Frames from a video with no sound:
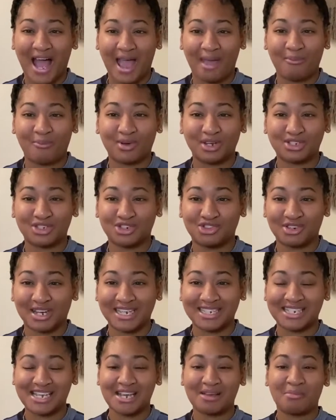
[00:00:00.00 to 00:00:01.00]
I want to
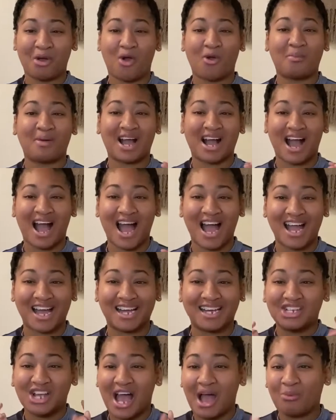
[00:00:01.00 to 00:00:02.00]
dress him. Oh my
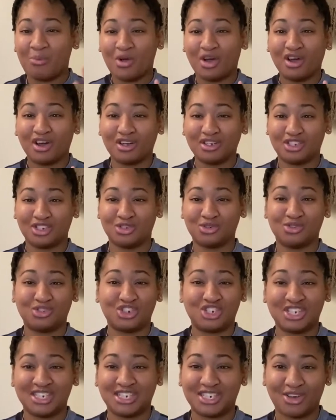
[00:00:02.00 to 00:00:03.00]
God, I want her too.
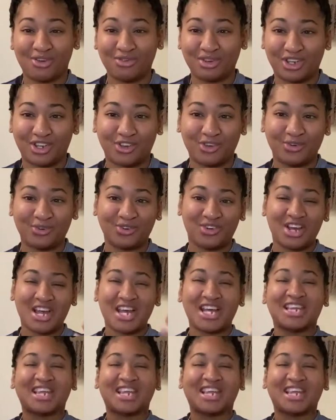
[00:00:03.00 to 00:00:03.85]
She's so cute.